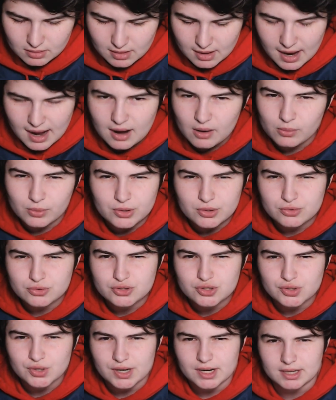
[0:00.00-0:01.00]
how are you
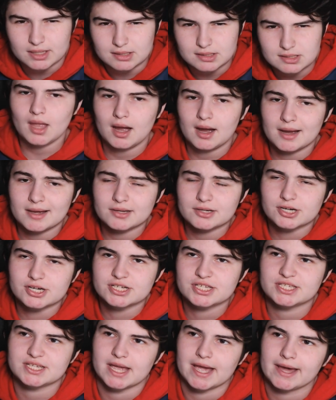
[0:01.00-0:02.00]
trans? I
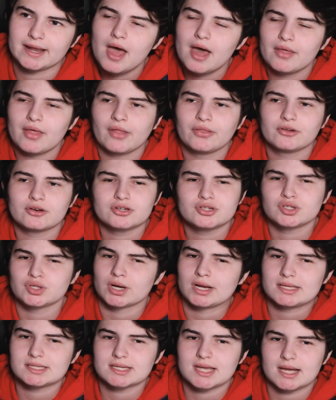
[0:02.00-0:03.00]
understand that there's
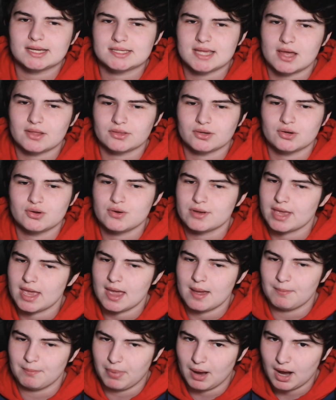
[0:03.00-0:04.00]
trans guys out there who
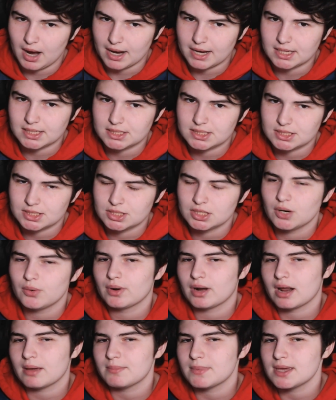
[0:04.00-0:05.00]
can't bind. You know what
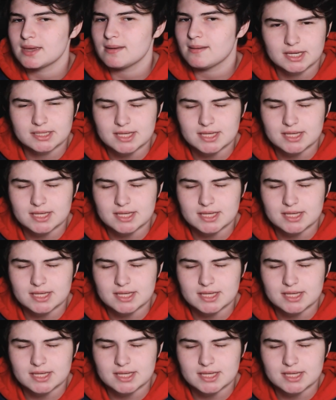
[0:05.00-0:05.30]
I mean?